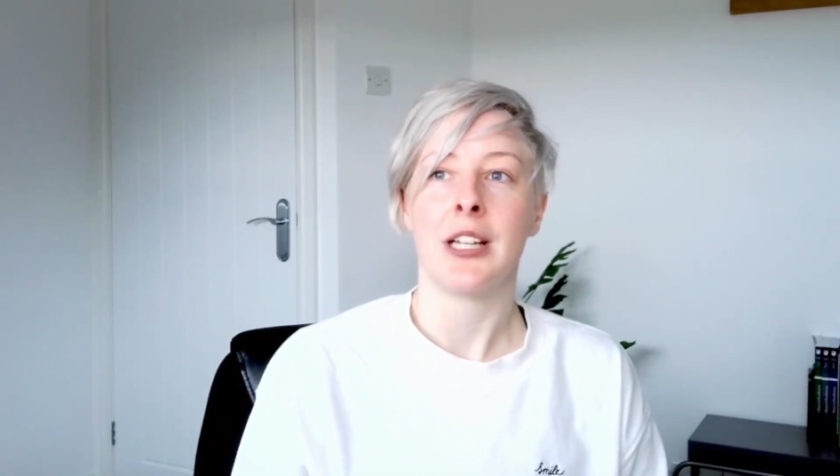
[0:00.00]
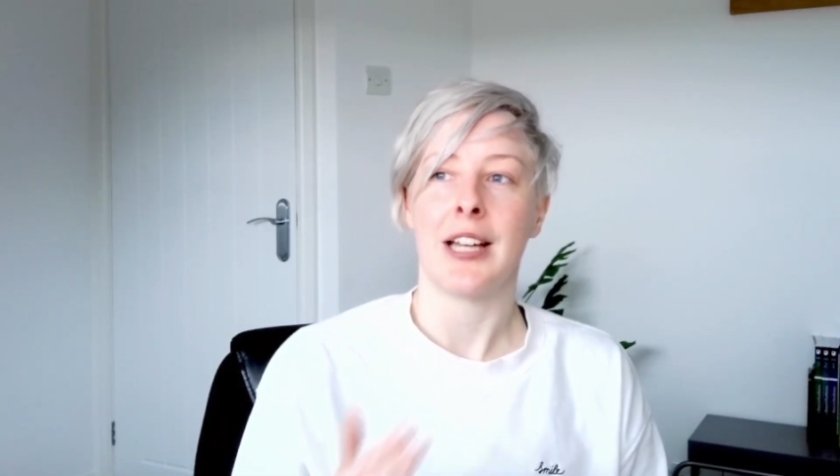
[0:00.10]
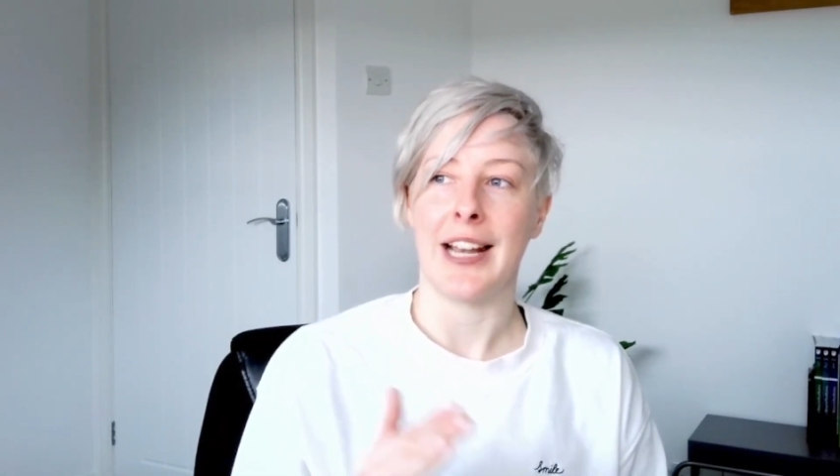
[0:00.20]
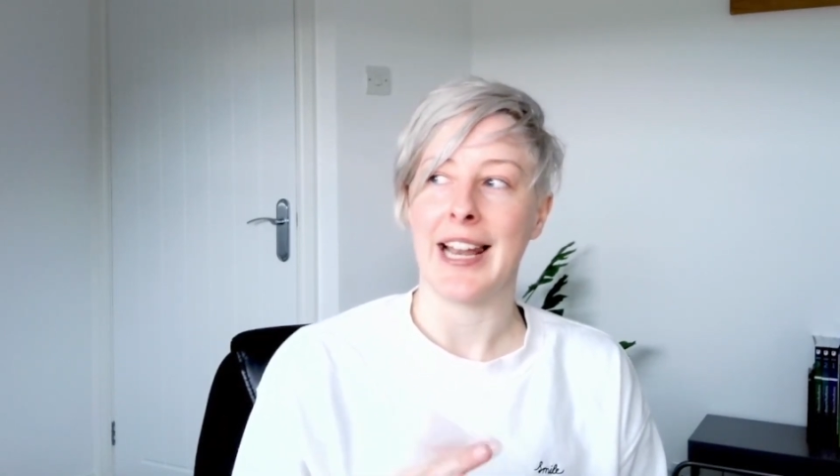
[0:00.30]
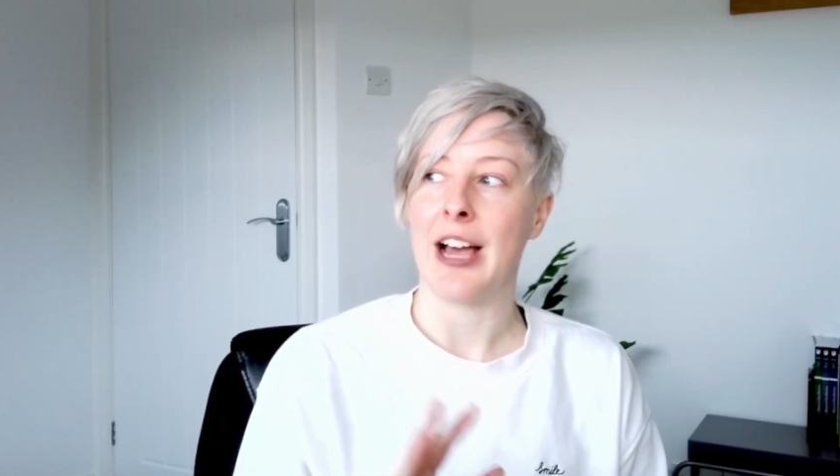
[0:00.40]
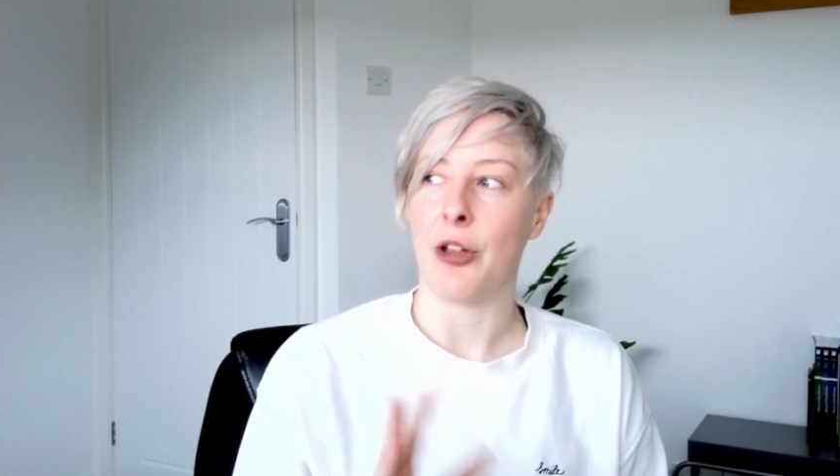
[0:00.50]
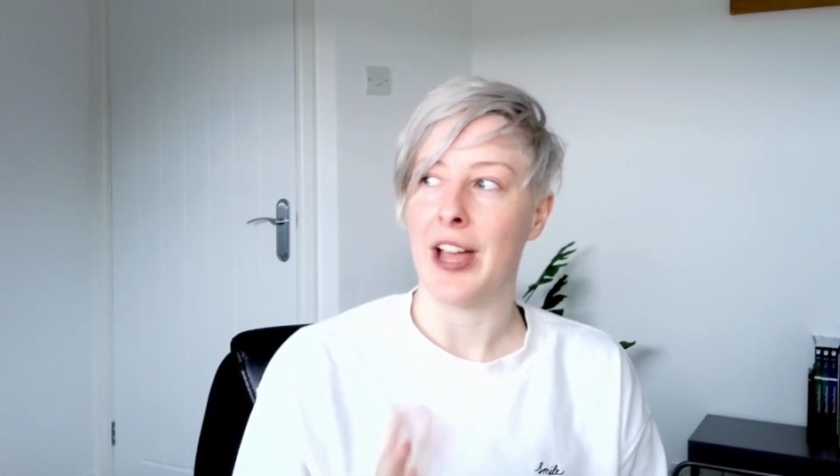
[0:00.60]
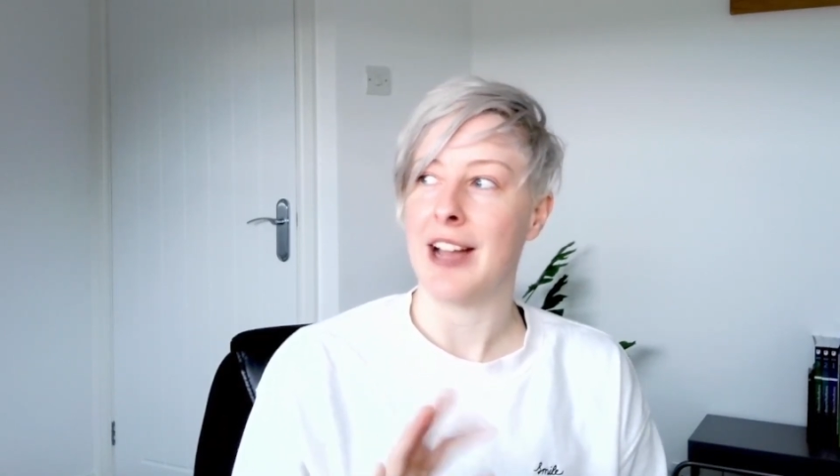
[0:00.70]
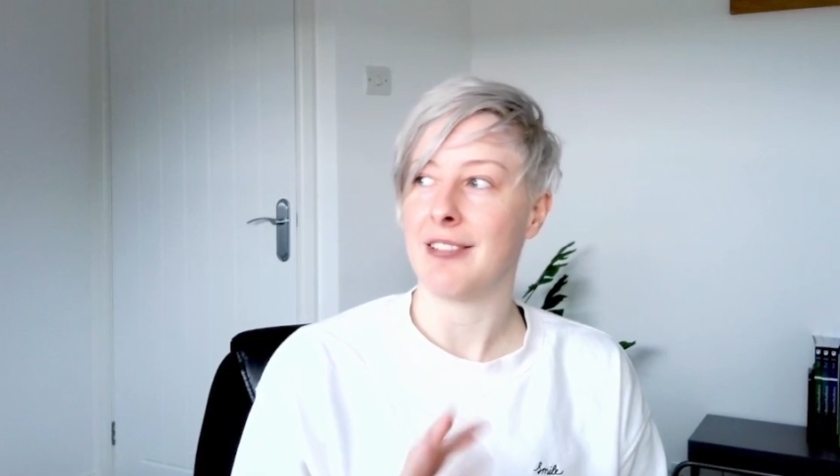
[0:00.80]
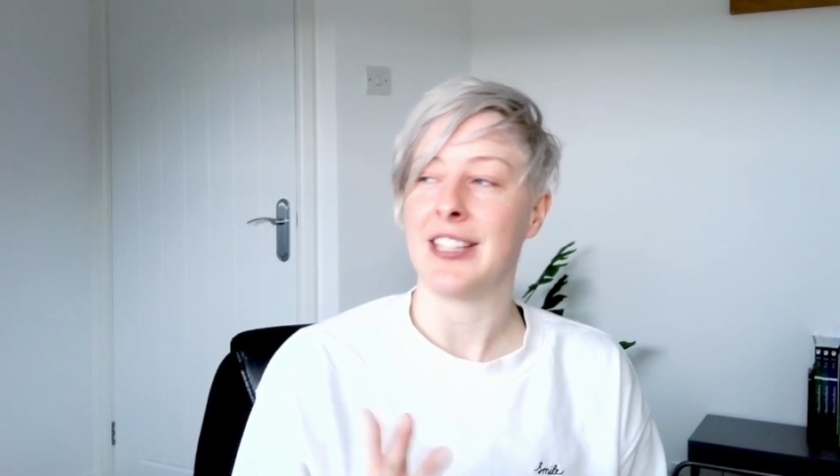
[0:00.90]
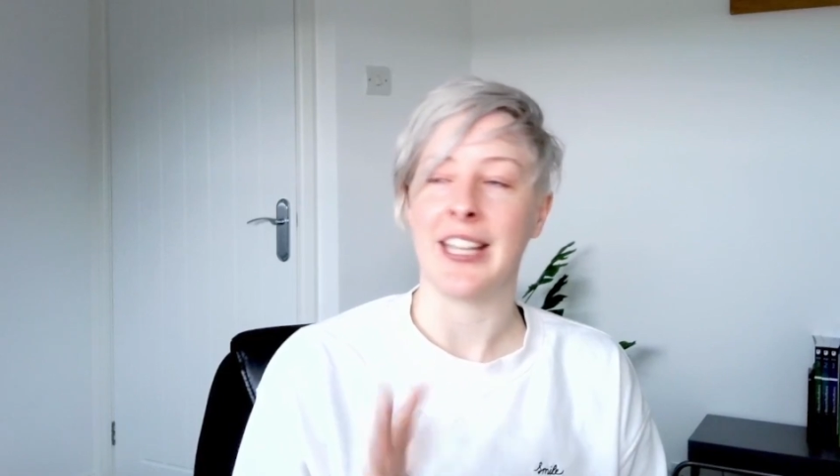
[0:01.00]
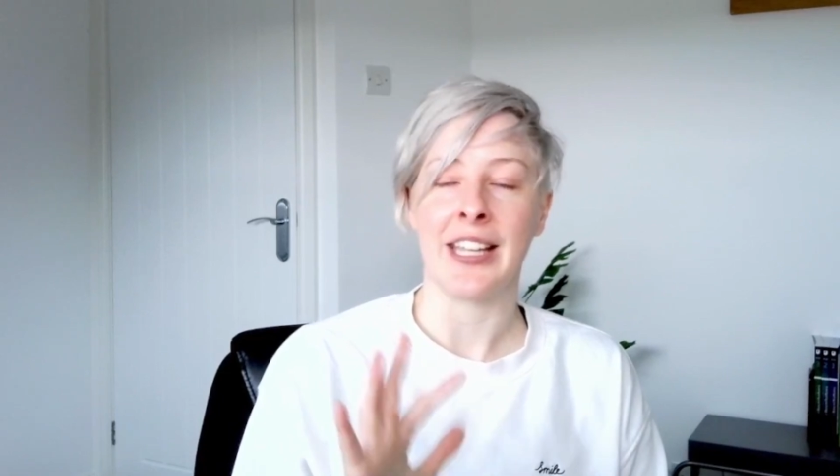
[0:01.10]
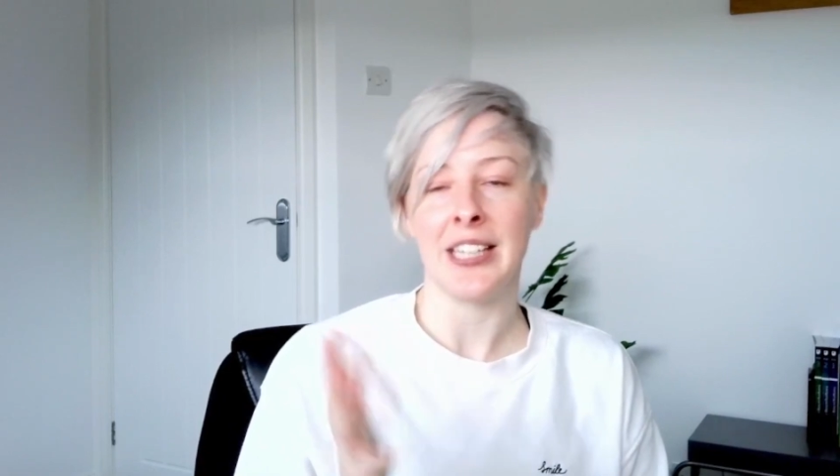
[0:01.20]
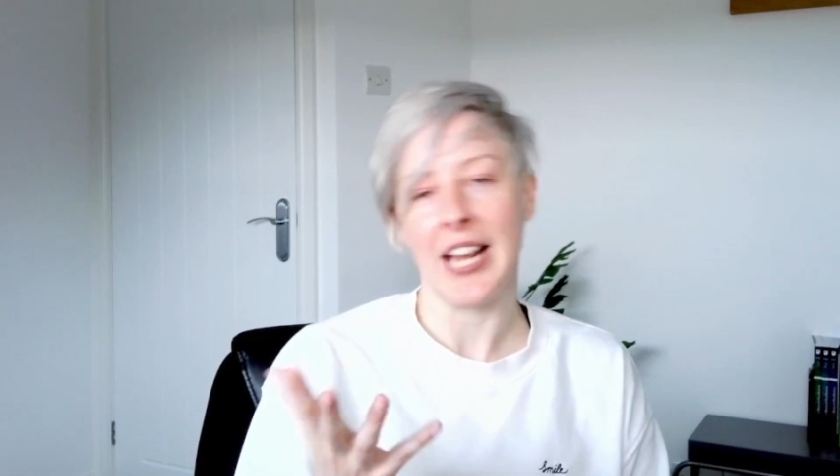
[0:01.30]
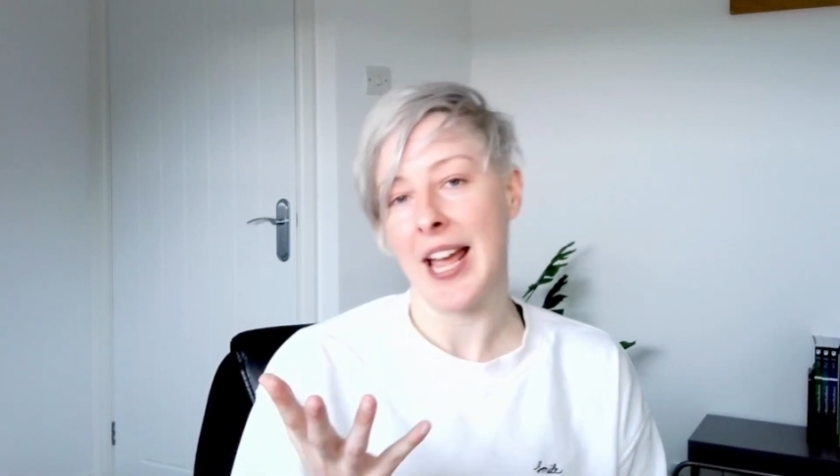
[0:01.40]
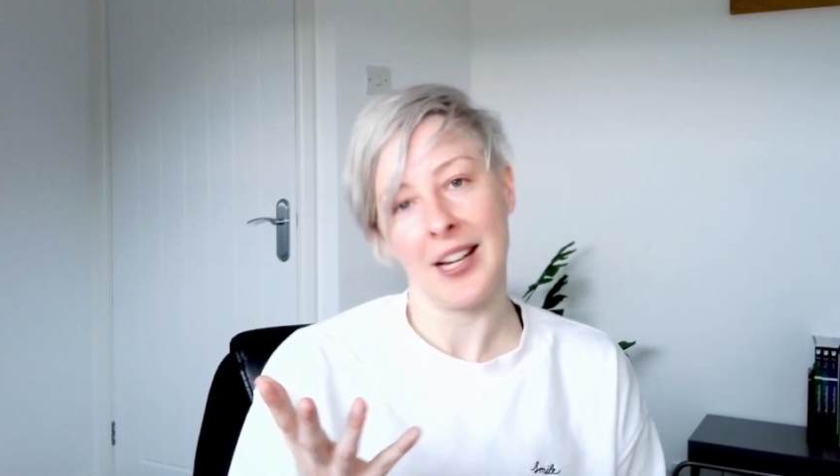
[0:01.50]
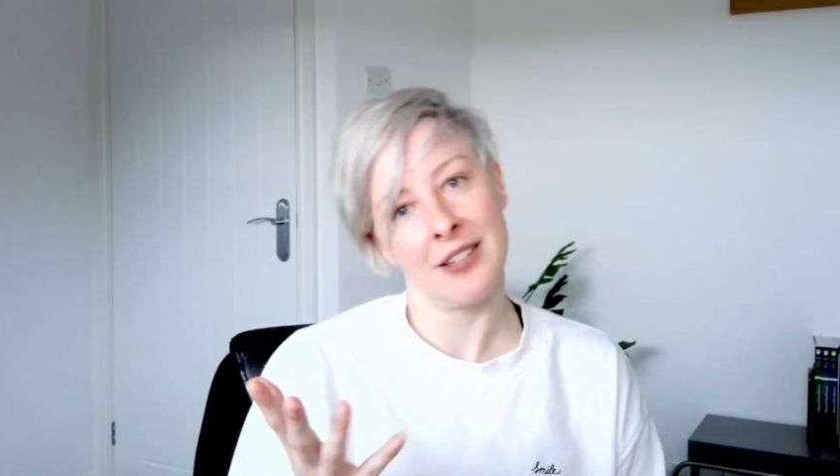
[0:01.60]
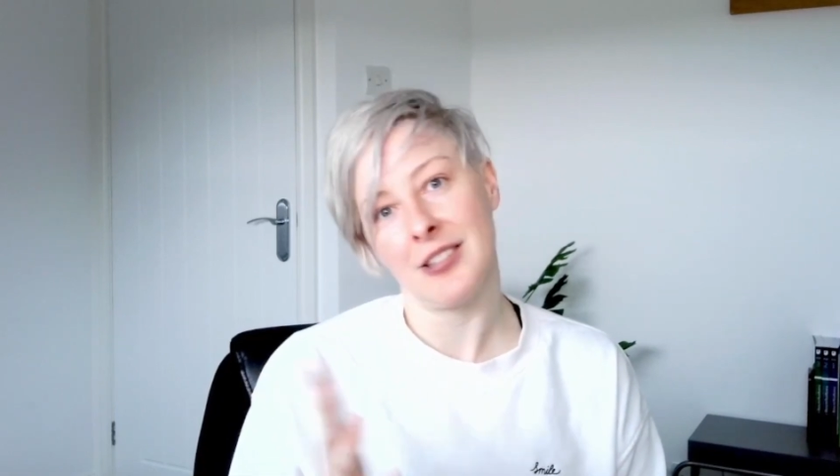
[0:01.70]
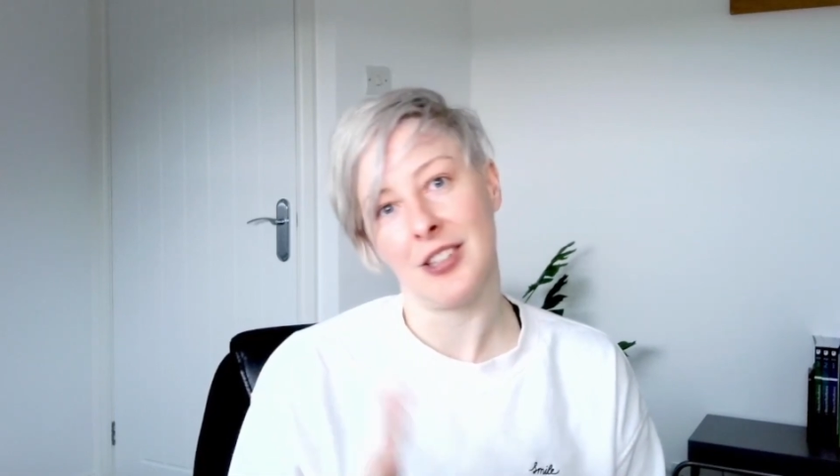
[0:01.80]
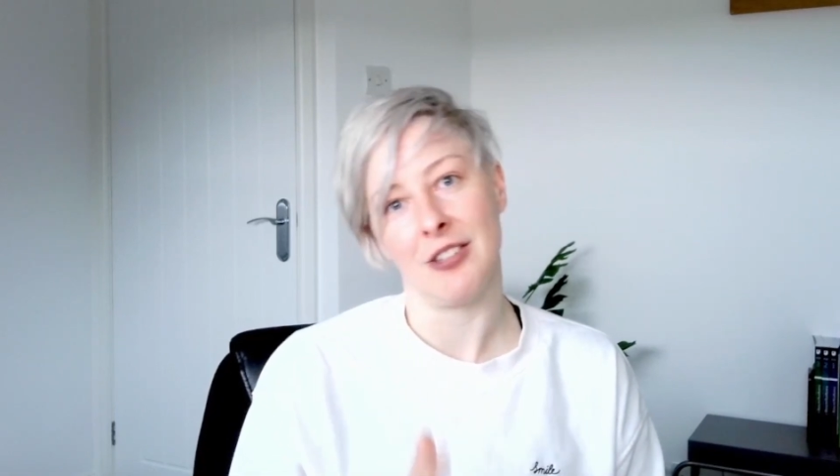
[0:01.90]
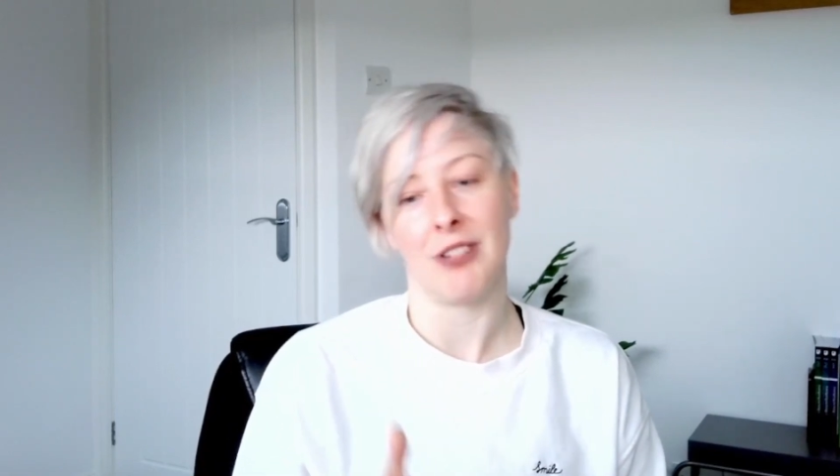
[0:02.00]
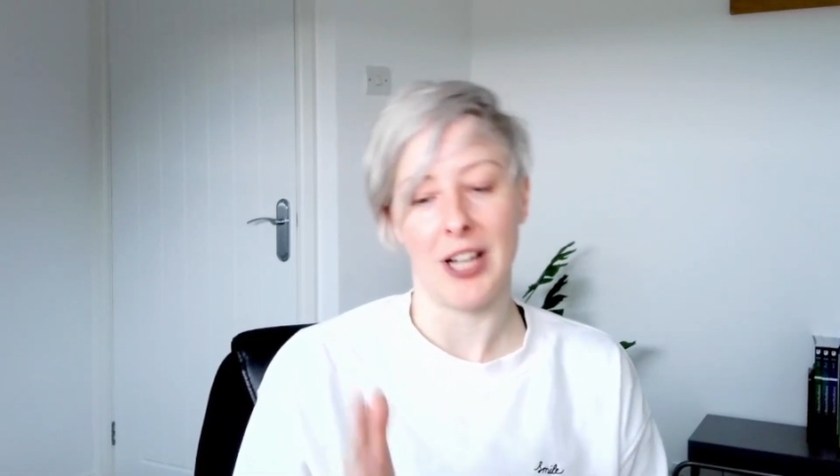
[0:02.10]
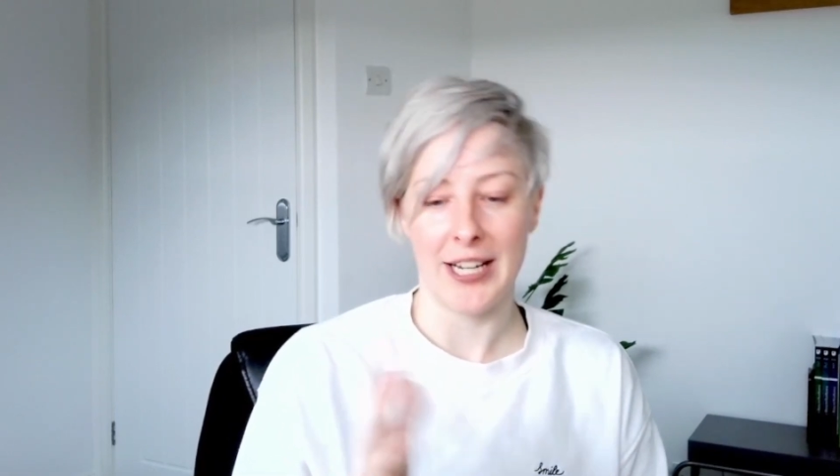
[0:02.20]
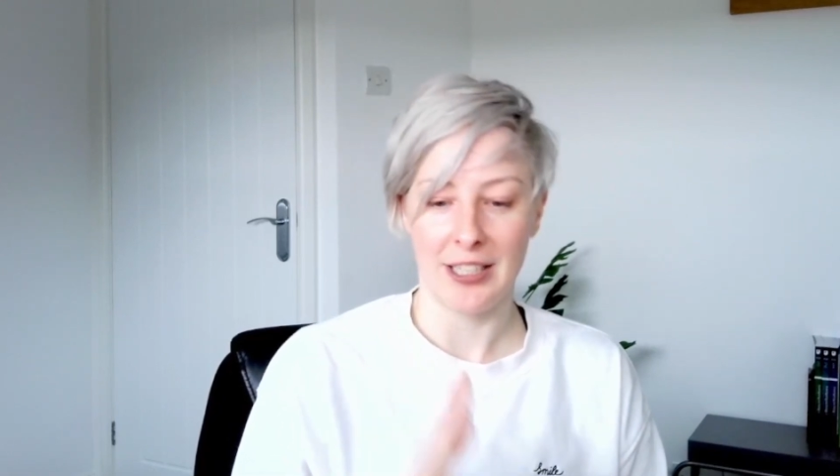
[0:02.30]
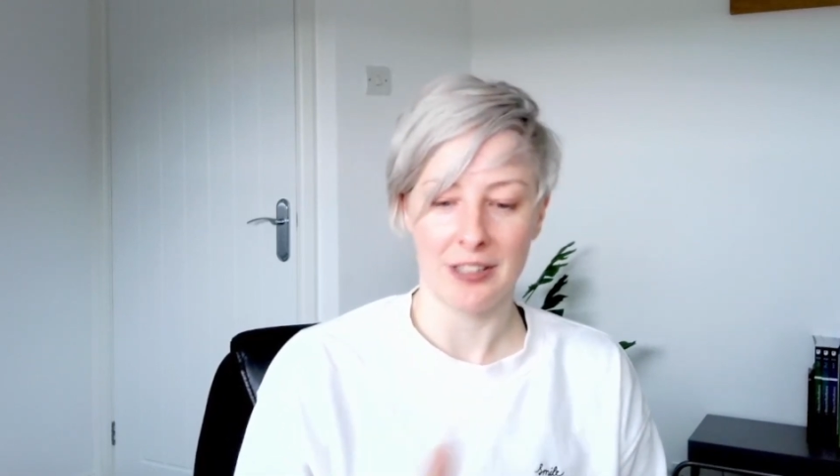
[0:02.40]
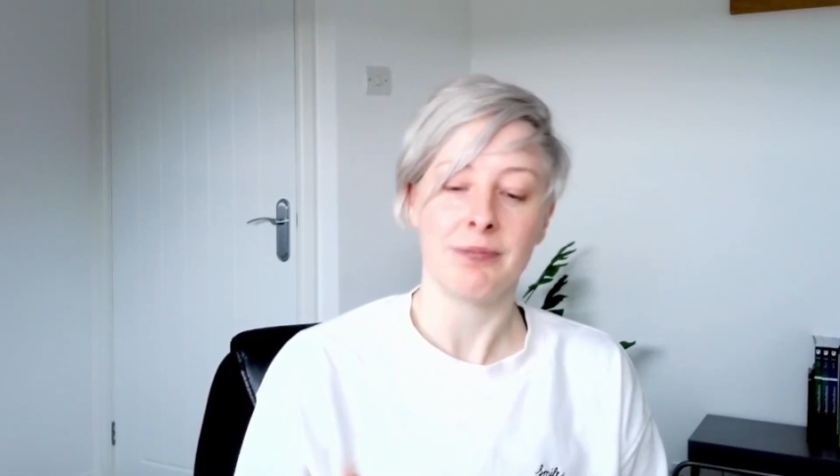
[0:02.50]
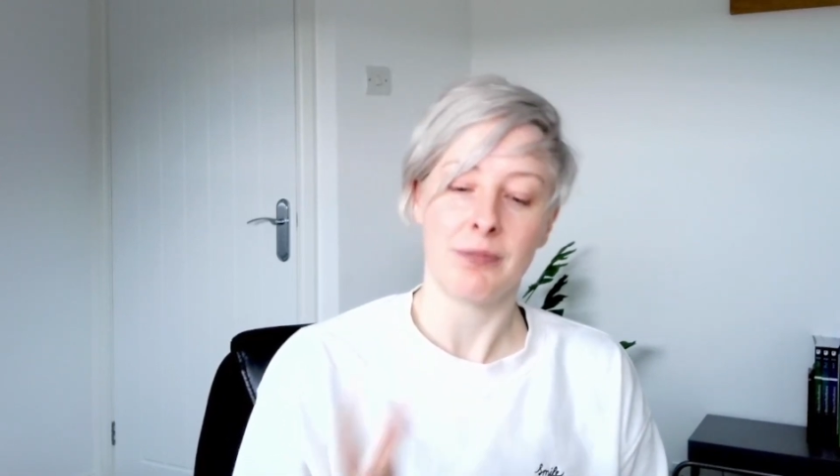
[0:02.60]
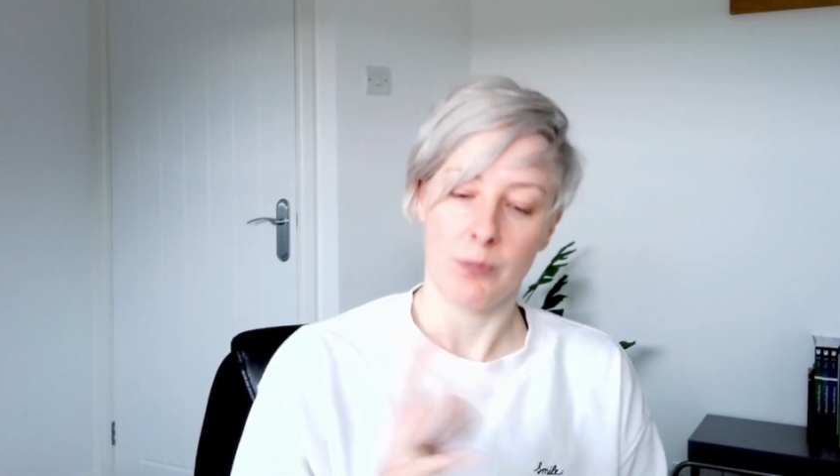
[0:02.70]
allow that yin and yang of like